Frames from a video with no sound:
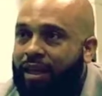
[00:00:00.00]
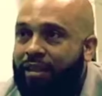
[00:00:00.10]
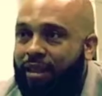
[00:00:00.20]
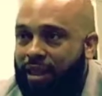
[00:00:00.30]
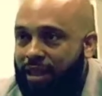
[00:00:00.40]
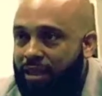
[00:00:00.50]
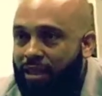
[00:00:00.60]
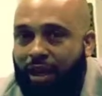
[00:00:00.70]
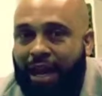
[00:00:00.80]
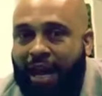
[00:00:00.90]
Indeed,
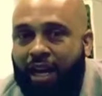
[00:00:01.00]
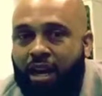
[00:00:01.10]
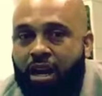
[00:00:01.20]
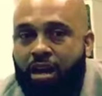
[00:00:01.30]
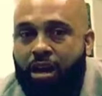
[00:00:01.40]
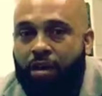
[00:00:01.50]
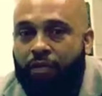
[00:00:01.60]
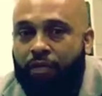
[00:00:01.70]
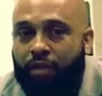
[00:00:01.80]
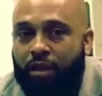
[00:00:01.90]
I love
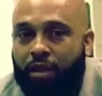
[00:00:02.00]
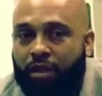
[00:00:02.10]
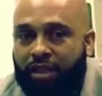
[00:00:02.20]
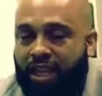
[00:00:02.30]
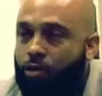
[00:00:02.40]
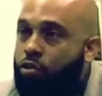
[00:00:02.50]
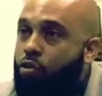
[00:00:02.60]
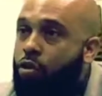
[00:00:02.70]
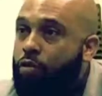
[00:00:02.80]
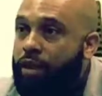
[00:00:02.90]
to tell
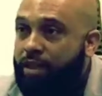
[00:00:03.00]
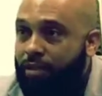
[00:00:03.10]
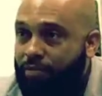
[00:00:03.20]
stories.